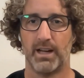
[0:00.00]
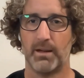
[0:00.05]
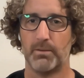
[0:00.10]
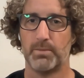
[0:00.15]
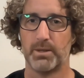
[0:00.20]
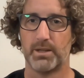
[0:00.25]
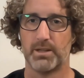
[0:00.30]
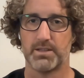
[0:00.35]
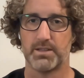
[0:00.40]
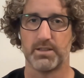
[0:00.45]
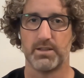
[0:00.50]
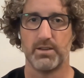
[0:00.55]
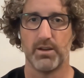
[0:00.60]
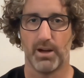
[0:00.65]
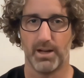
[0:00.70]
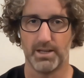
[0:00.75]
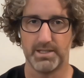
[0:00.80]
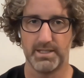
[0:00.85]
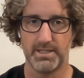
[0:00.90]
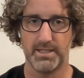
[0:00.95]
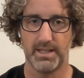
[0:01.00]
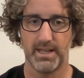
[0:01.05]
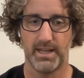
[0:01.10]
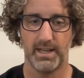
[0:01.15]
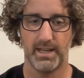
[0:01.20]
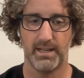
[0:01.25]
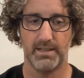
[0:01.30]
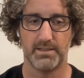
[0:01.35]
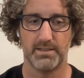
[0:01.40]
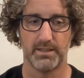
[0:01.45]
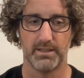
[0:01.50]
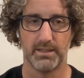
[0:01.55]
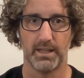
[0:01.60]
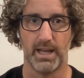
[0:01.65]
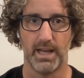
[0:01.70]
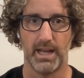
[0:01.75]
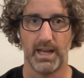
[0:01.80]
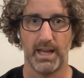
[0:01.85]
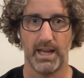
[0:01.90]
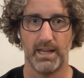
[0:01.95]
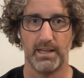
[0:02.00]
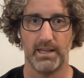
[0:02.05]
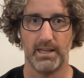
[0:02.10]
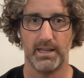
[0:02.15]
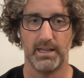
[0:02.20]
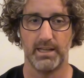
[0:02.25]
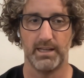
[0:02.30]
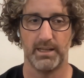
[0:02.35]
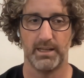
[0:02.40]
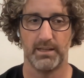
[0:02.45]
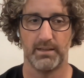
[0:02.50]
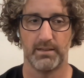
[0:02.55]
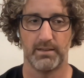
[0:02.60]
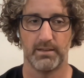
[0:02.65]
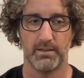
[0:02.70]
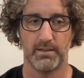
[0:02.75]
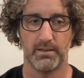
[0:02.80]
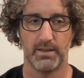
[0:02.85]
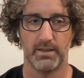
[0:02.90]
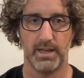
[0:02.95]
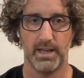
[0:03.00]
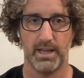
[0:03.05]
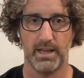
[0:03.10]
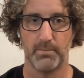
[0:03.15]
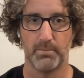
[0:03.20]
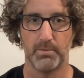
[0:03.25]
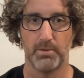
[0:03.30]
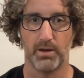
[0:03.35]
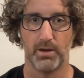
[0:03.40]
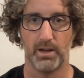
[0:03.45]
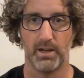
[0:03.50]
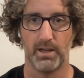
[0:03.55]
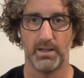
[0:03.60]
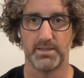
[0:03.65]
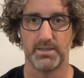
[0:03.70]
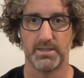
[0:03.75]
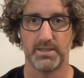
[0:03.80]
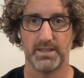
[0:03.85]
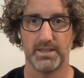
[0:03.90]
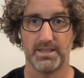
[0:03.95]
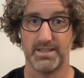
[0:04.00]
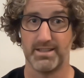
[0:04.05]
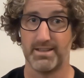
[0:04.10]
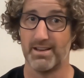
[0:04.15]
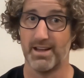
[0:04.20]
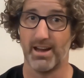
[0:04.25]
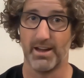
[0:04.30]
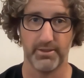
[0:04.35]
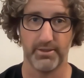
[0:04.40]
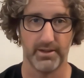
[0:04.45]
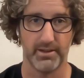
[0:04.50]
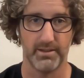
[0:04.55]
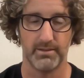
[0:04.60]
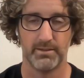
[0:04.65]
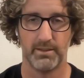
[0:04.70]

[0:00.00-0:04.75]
because a 90-day delay in enterprise is nothing.